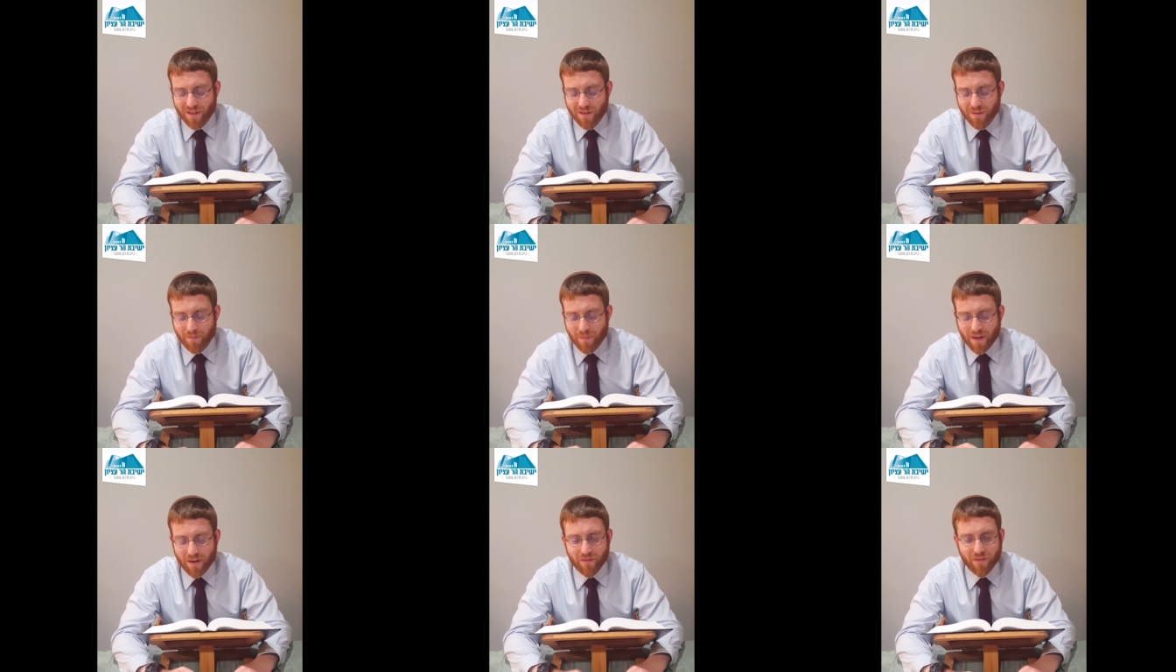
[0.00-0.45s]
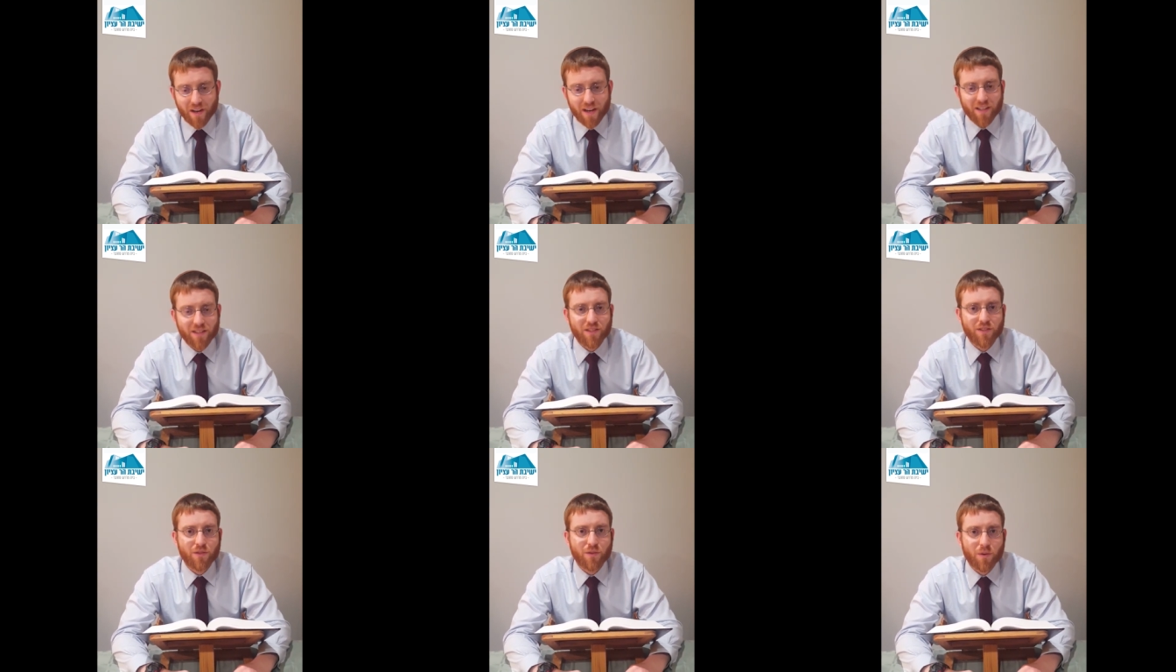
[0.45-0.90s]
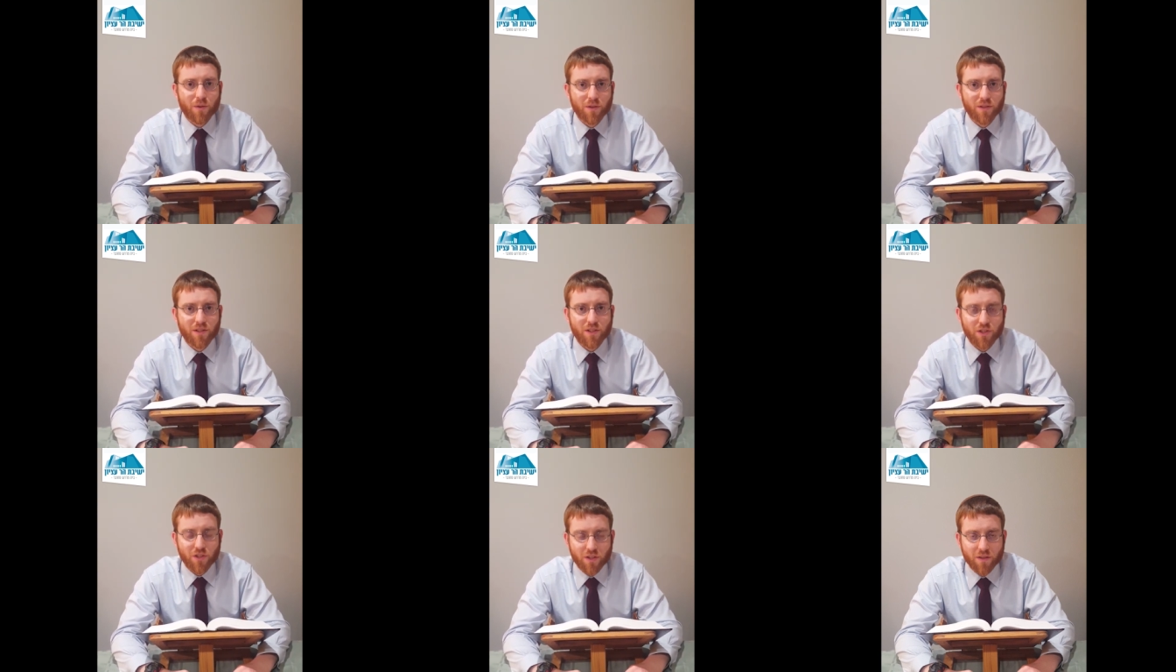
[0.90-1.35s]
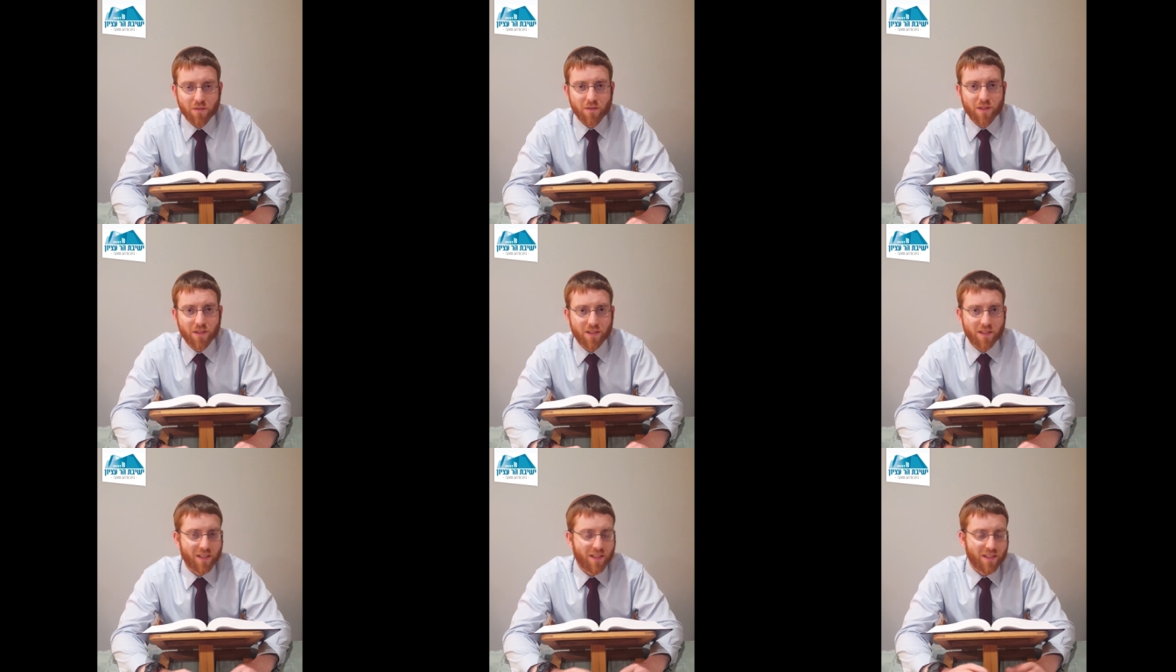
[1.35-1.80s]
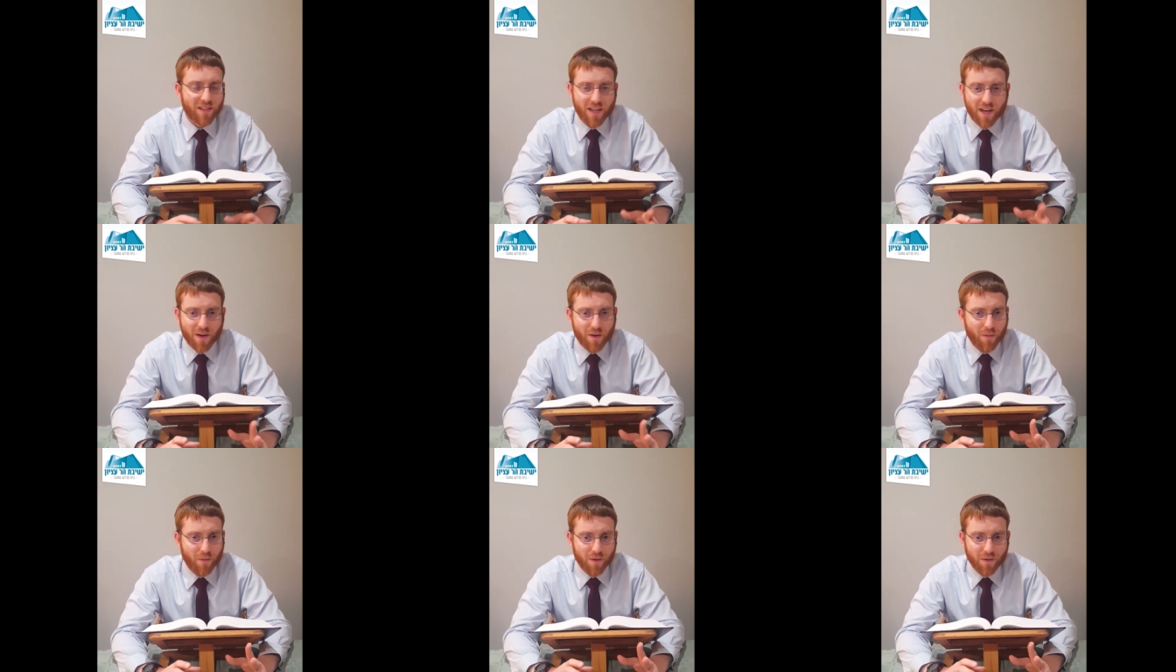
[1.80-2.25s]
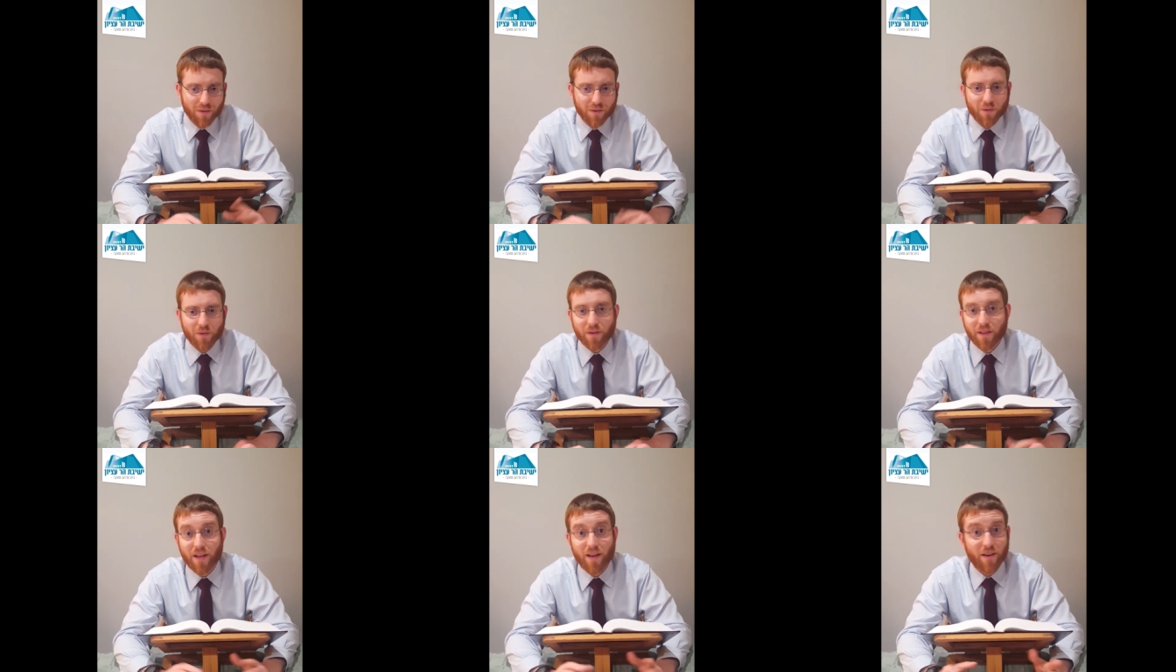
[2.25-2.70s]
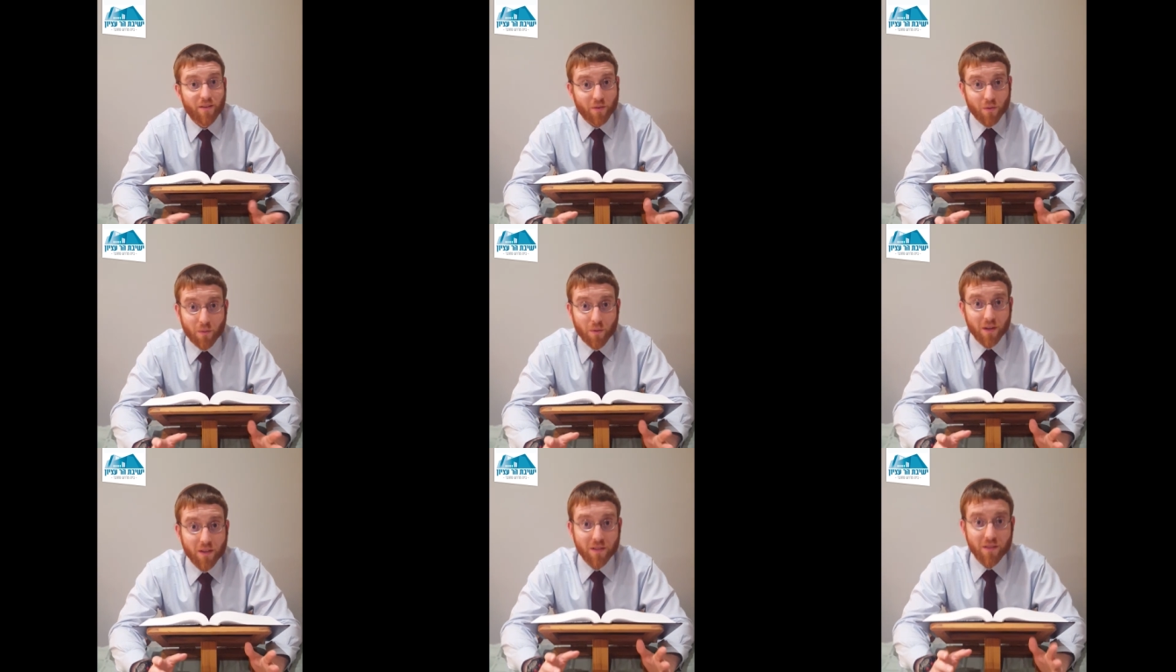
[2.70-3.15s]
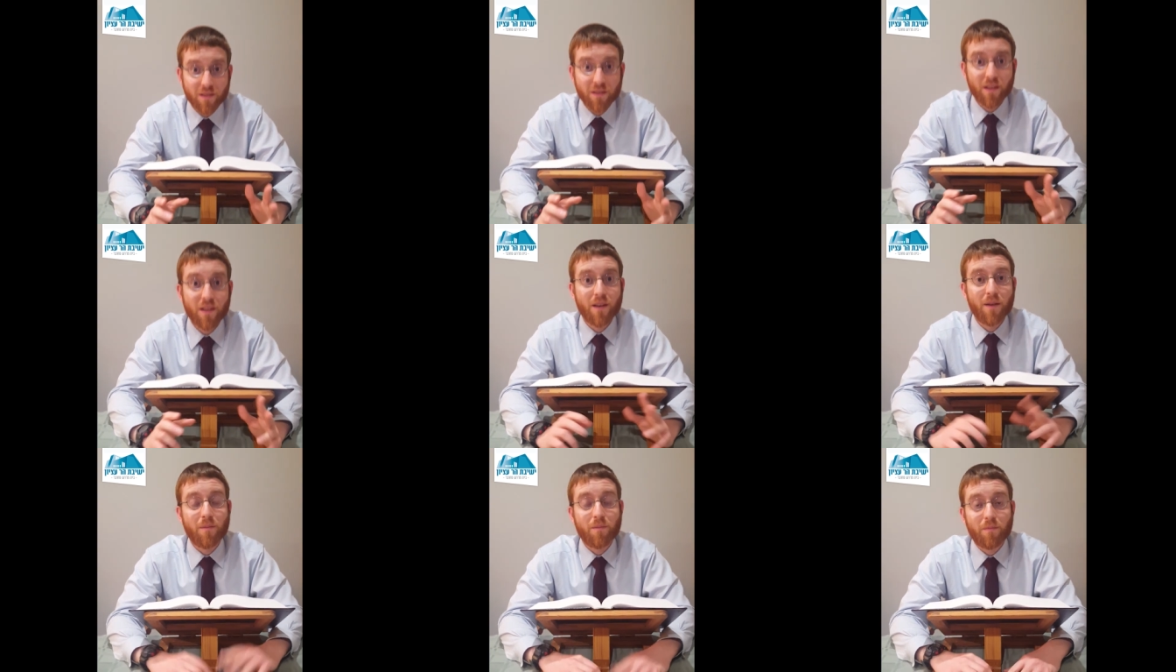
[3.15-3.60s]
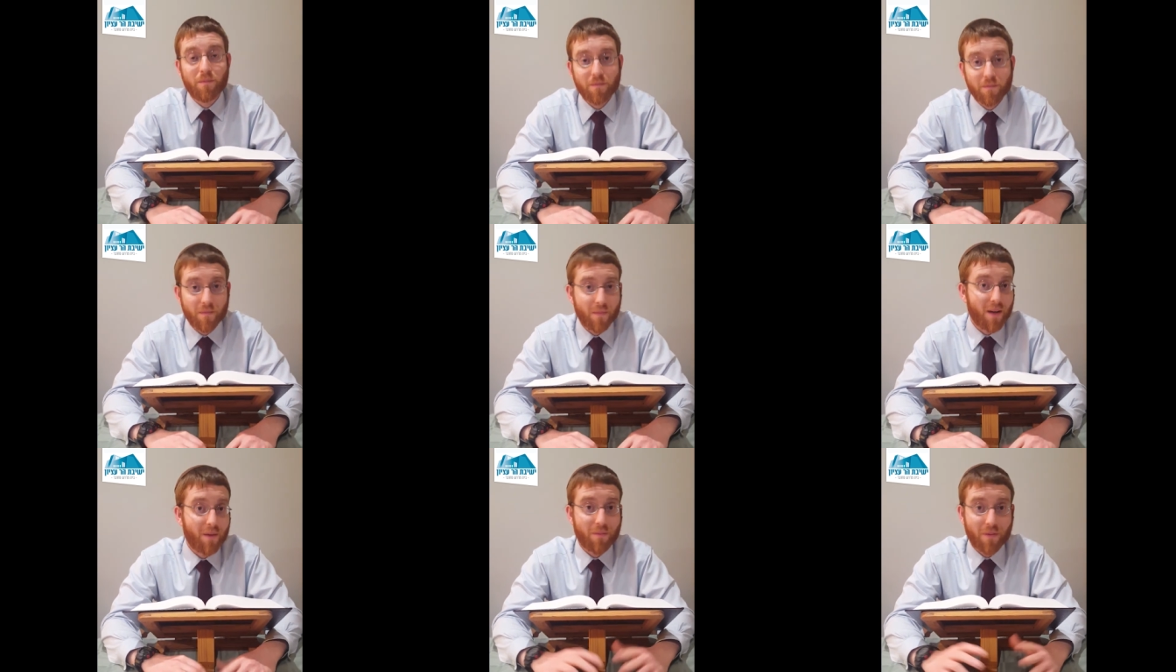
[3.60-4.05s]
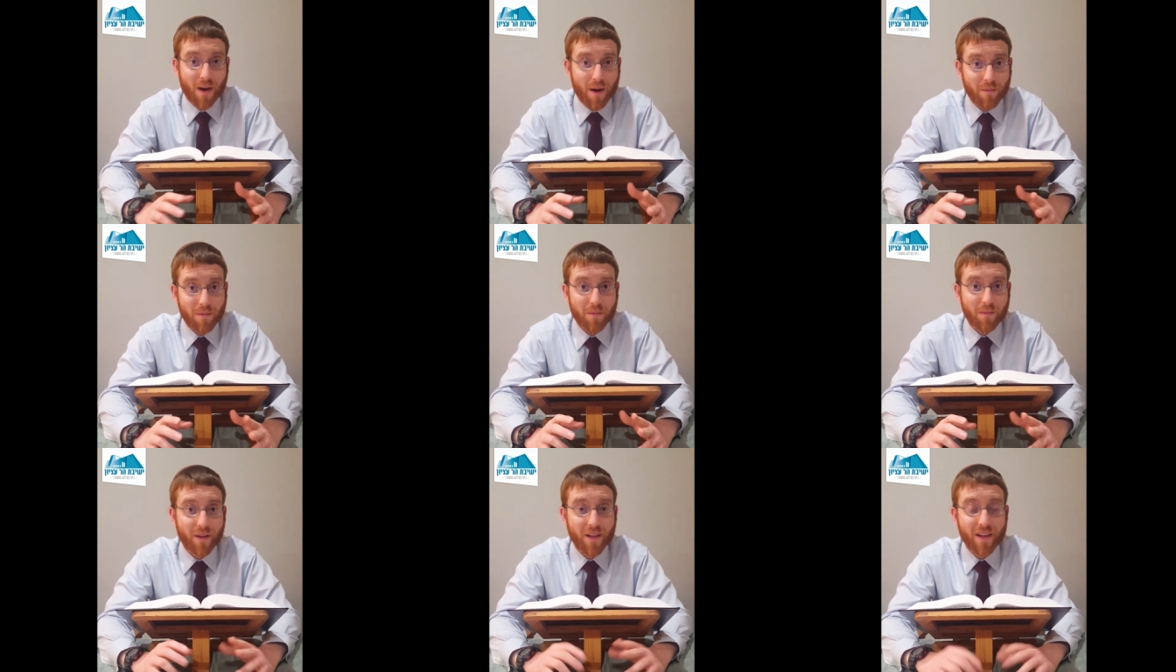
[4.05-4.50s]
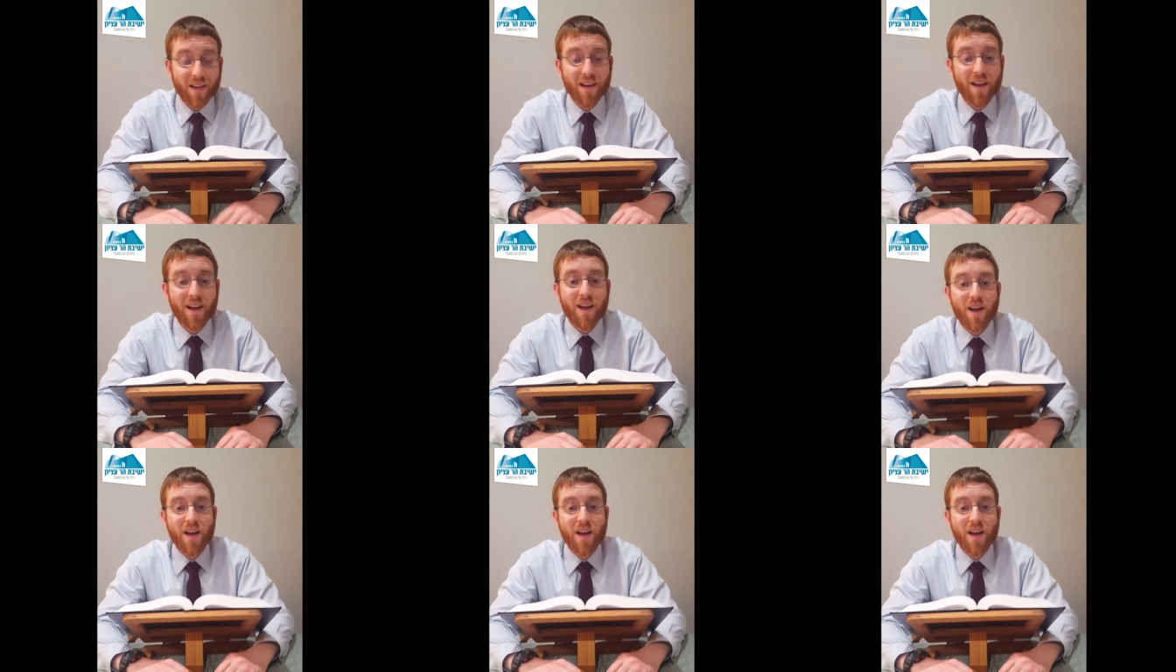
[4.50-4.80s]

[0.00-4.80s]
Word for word: benefactor towards yeshivas in the entire world, or that ever was, uh, probably.